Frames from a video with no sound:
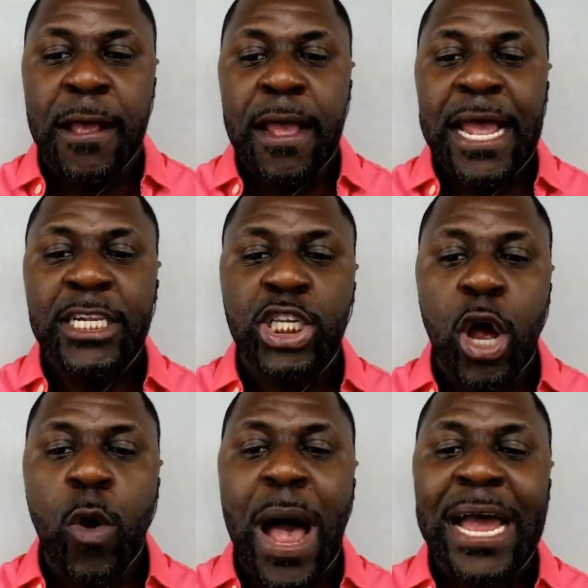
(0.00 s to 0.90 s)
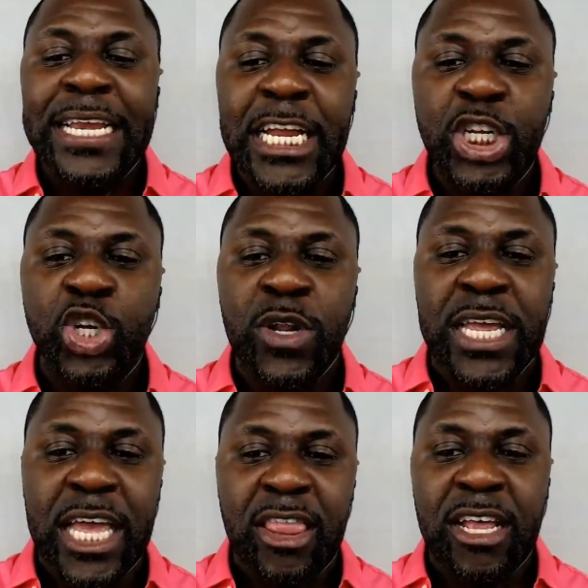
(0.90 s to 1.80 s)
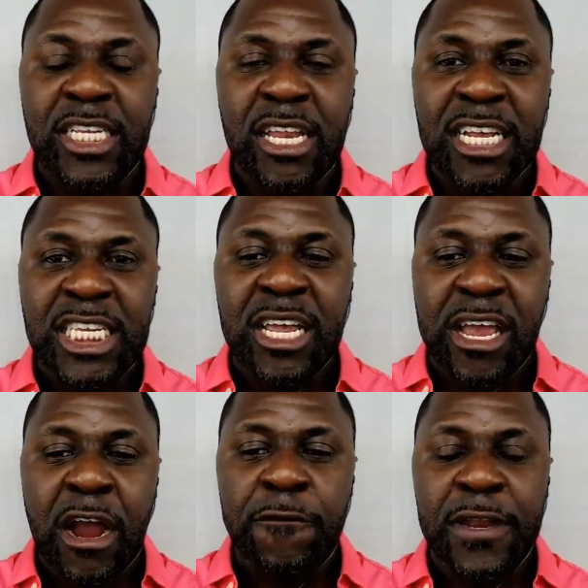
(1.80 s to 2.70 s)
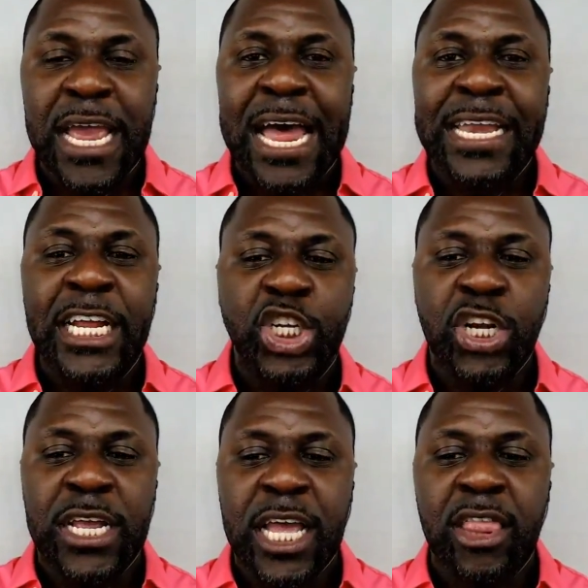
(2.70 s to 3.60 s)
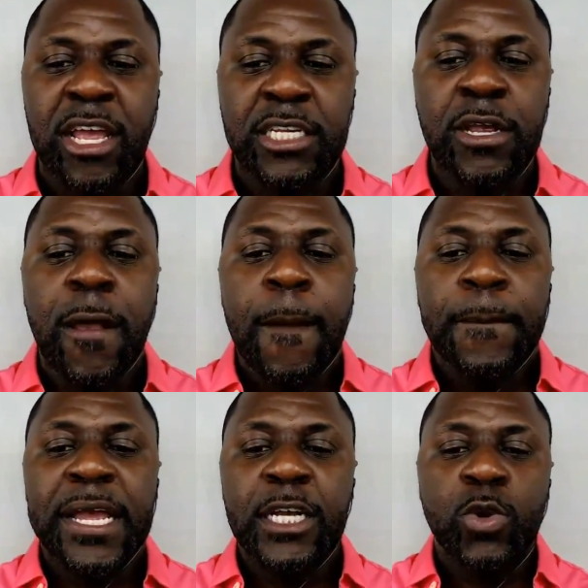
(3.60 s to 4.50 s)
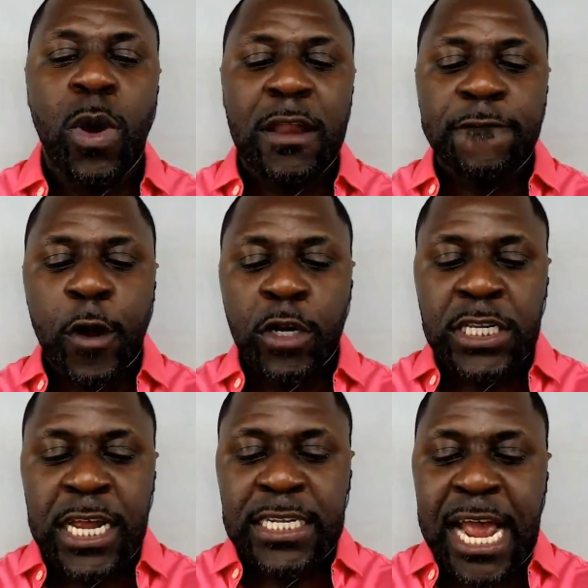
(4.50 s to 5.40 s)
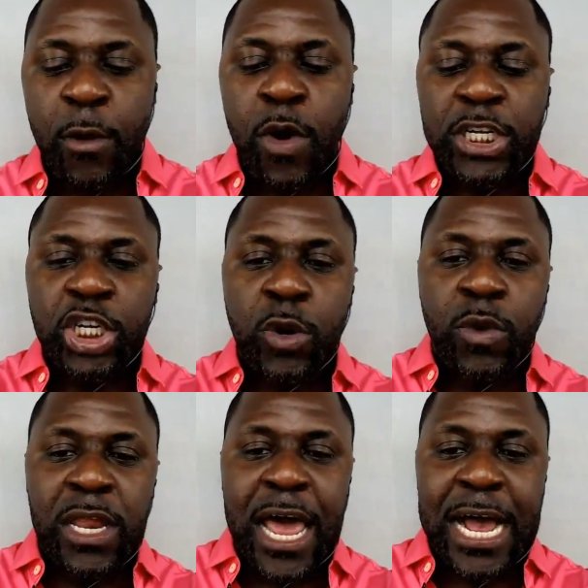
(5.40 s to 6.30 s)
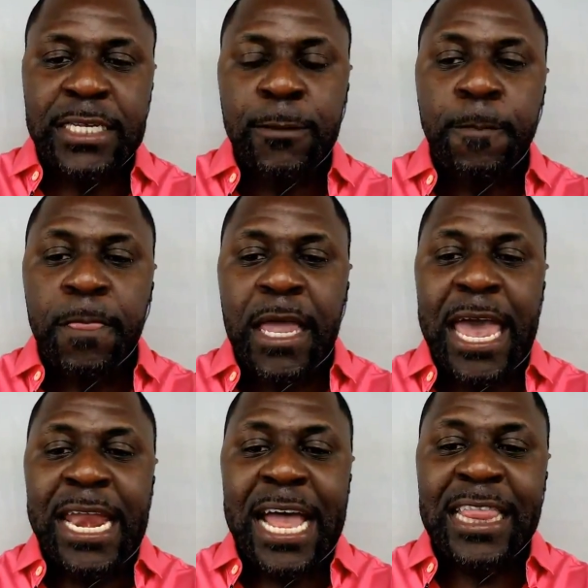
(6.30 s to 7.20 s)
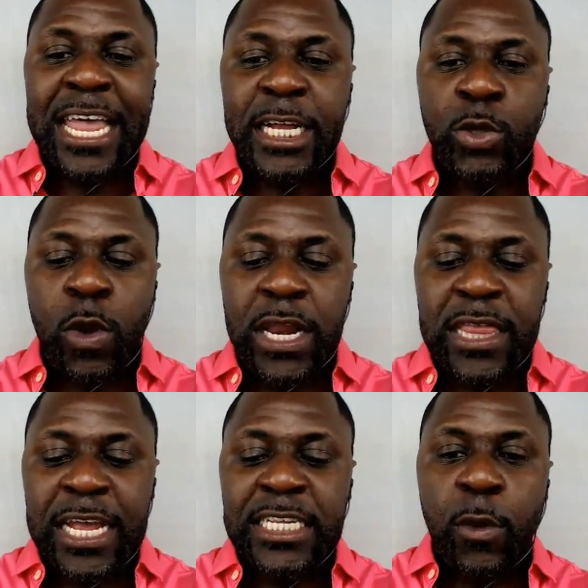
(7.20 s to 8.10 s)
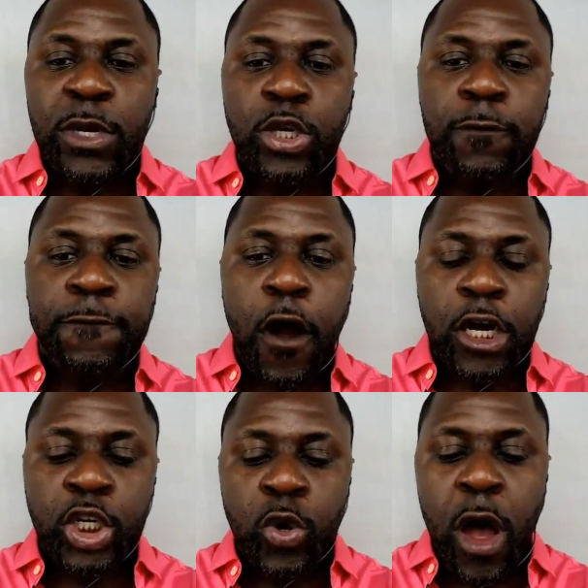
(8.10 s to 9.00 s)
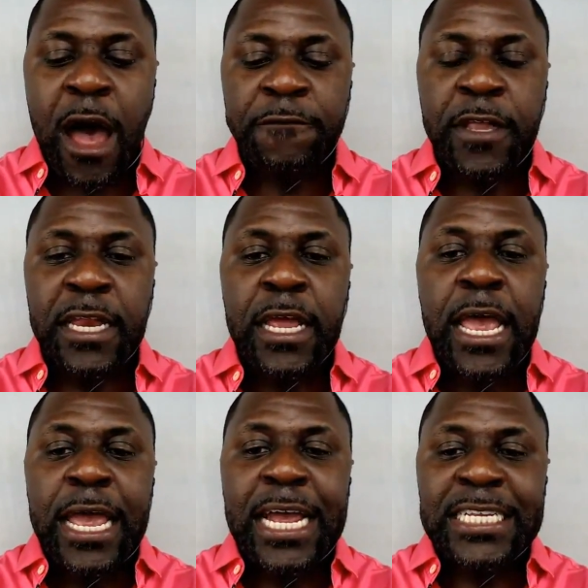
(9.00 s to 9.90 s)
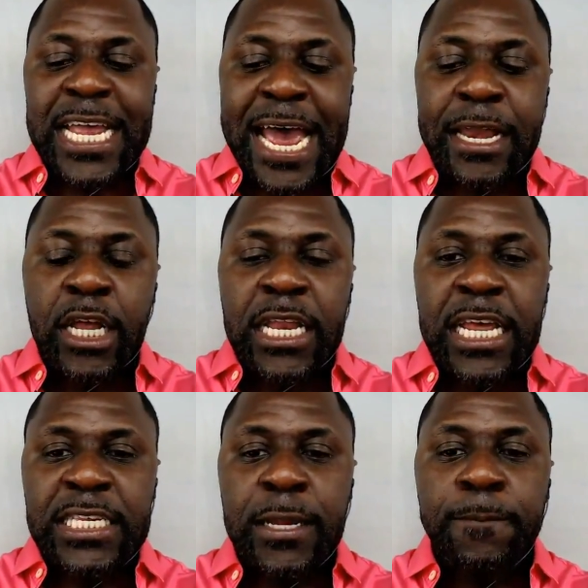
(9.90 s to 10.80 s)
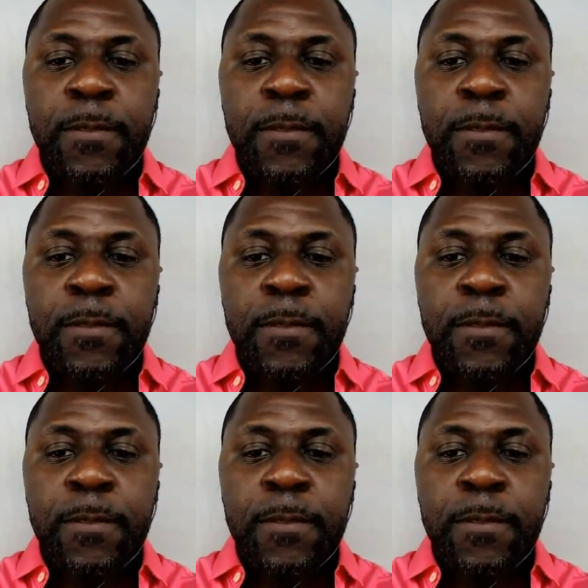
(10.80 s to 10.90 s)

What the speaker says: And so I need you to get this. Listen carefully. I need you to get this, because one of the first things that I want you to realize, and I think it's one of the things that we do far too often, is that, listen,